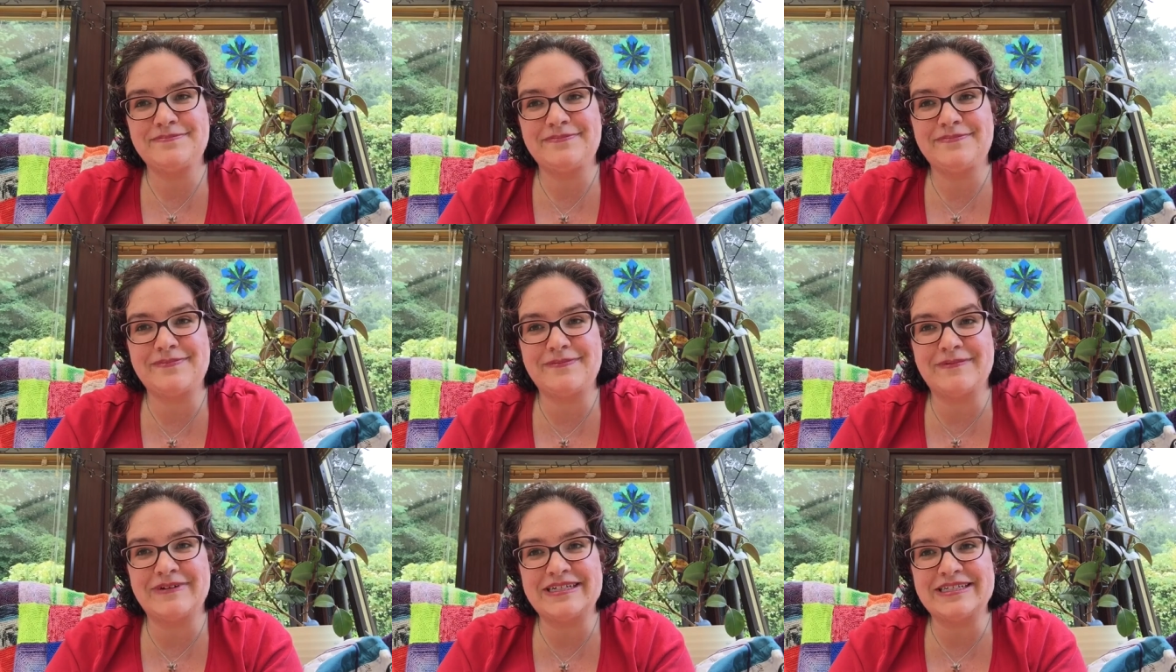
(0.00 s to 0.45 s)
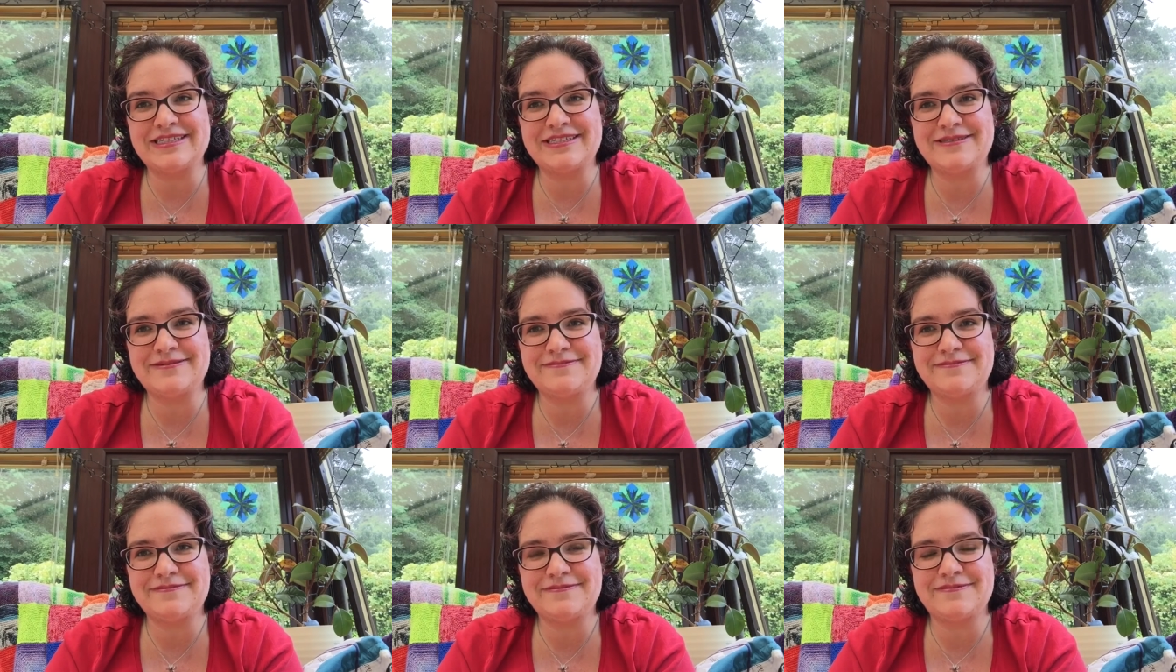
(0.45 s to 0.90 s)
Which
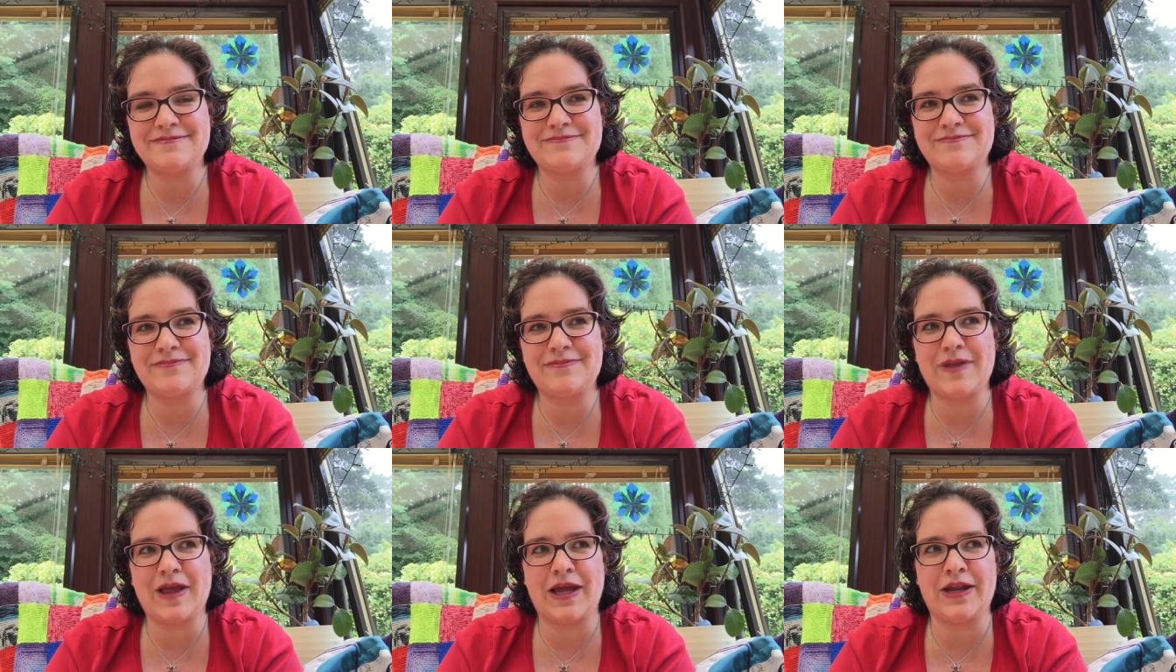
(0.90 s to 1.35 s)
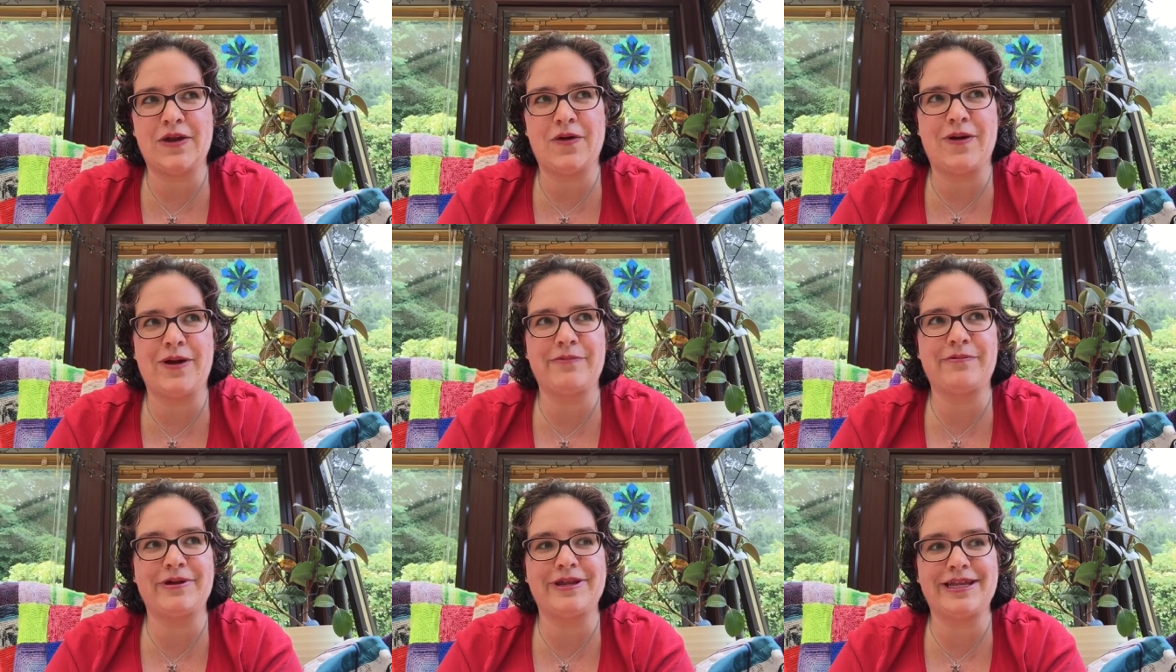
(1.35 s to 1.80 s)
I know I
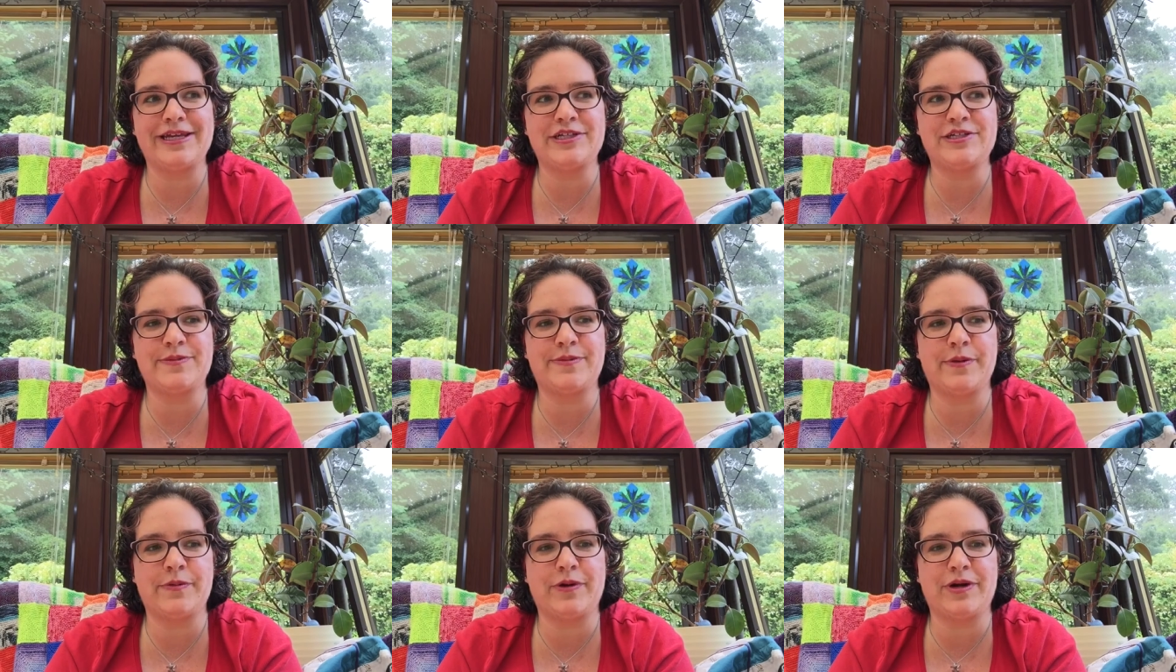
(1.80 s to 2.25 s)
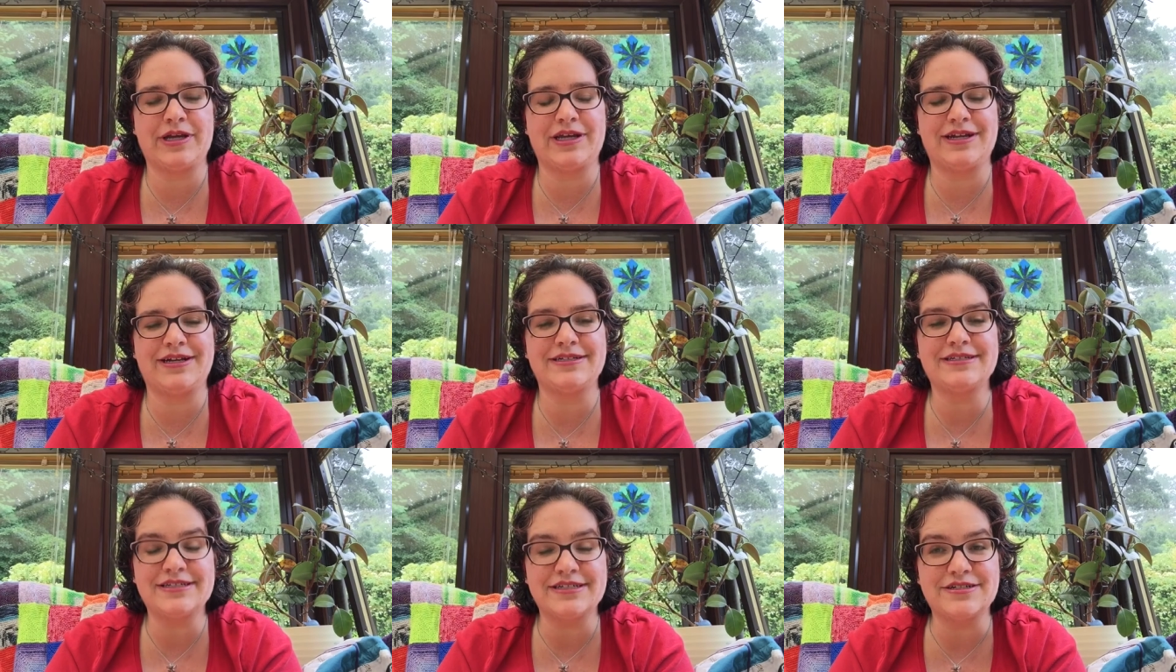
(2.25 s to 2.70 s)
really should be working
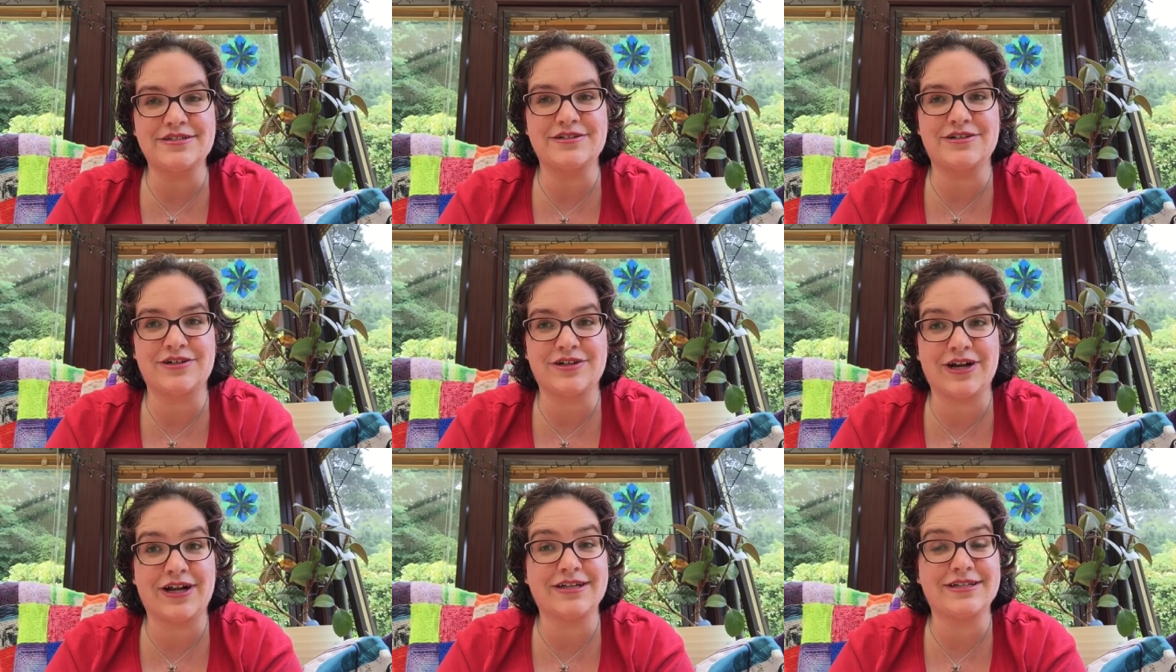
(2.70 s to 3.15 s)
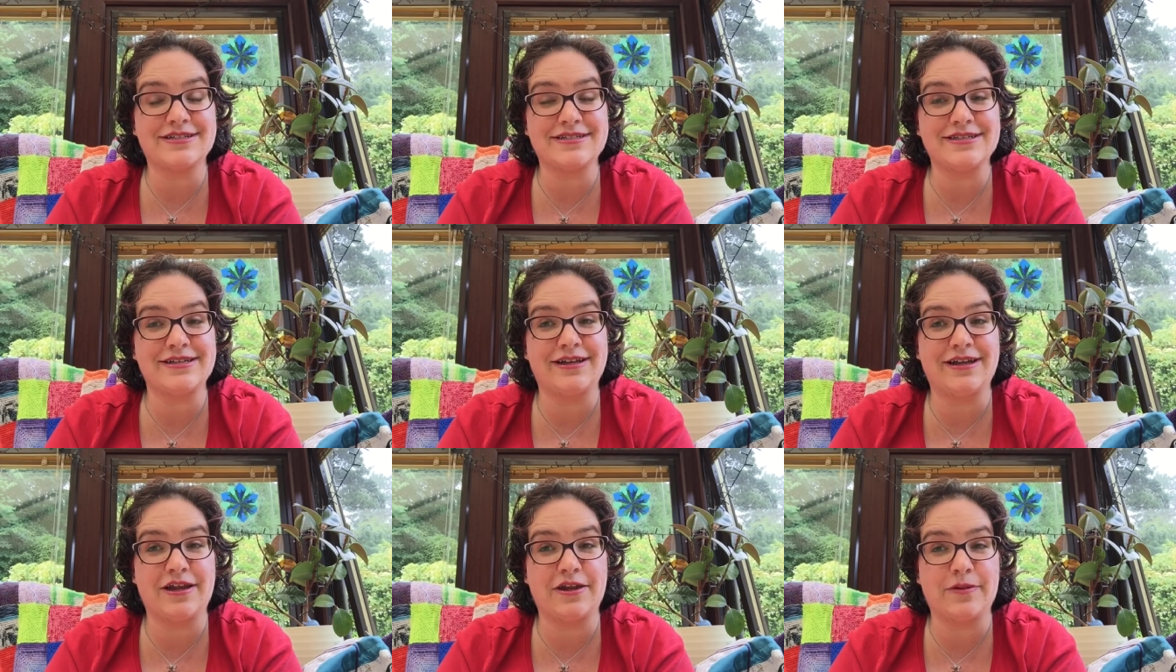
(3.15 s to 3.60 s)
on teaching her not to
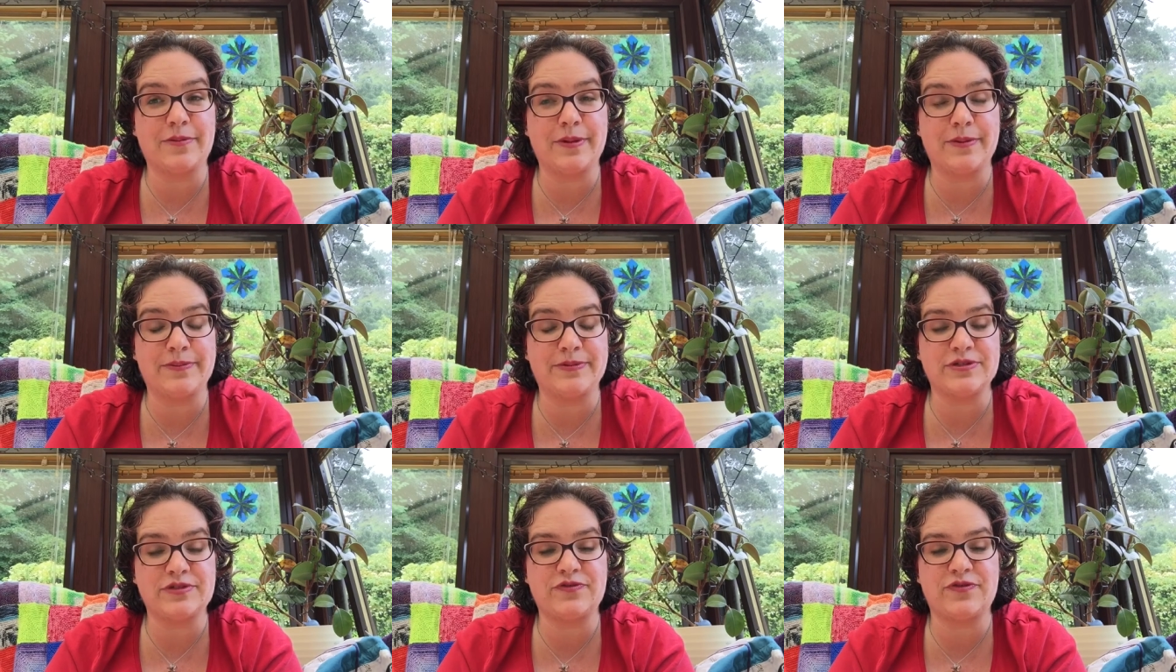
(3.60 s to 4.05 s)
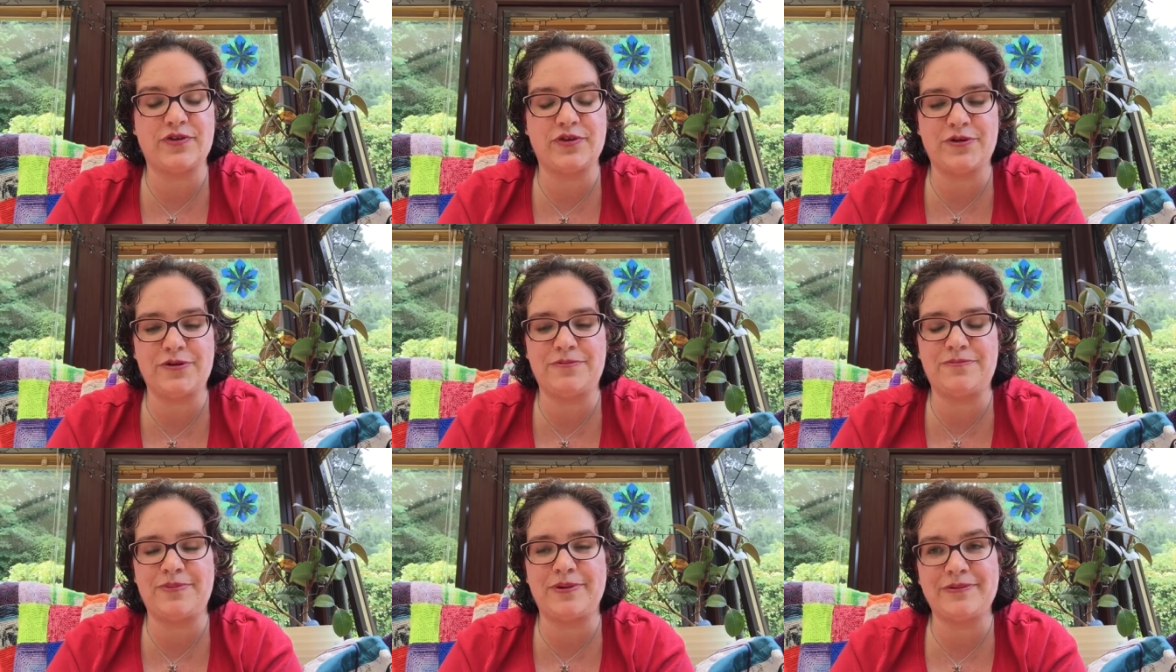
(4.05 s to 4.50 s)
steal other people's food,
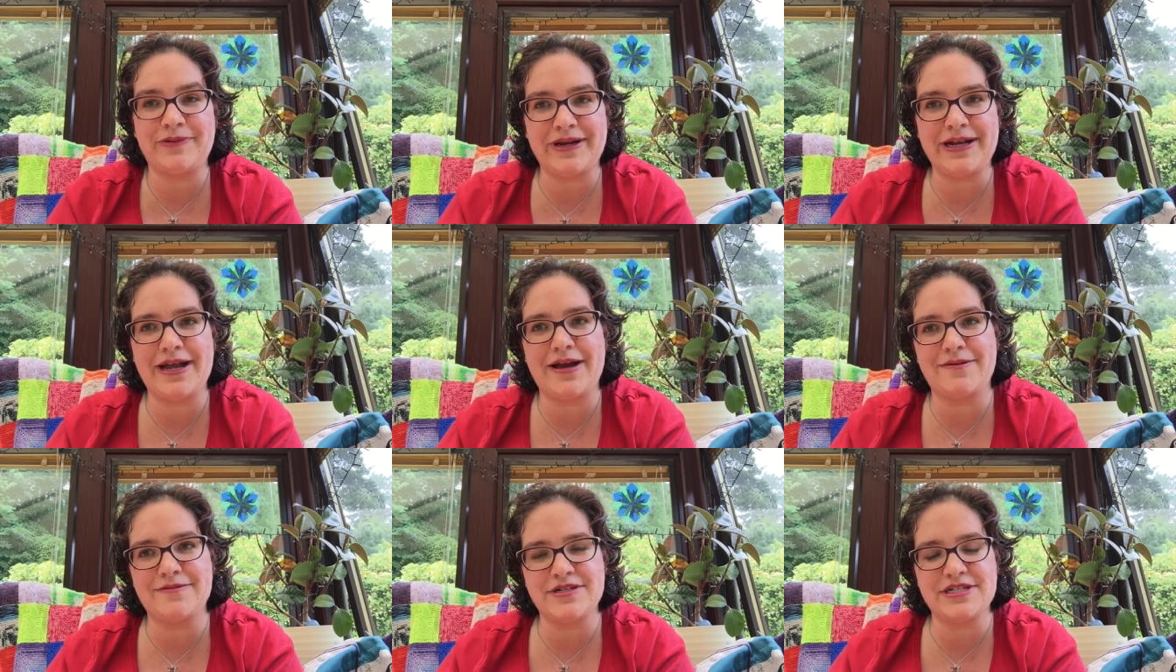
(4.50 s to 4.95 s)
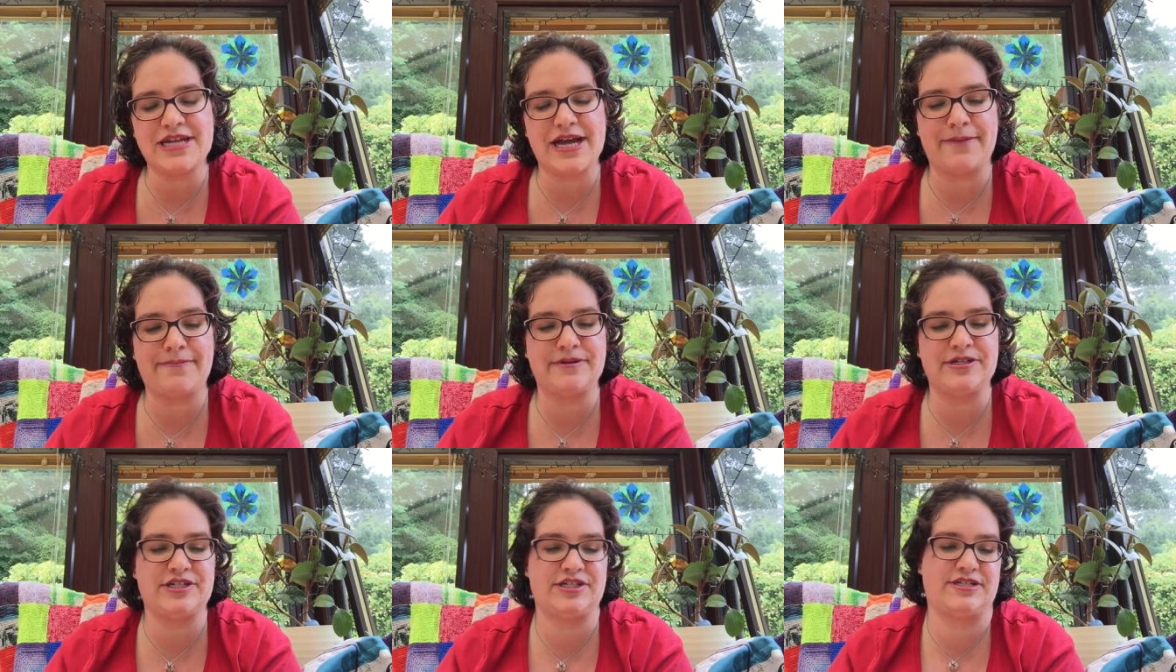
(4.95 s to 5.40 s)
but right now I'm just
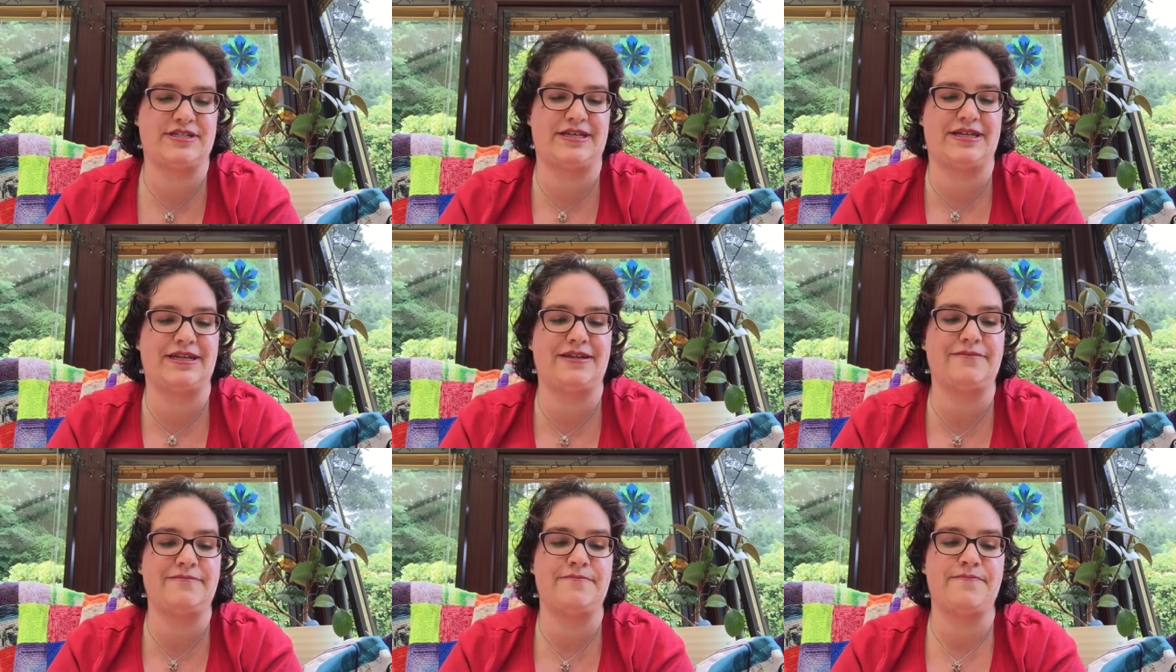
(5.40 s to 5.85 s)
happy she's eating.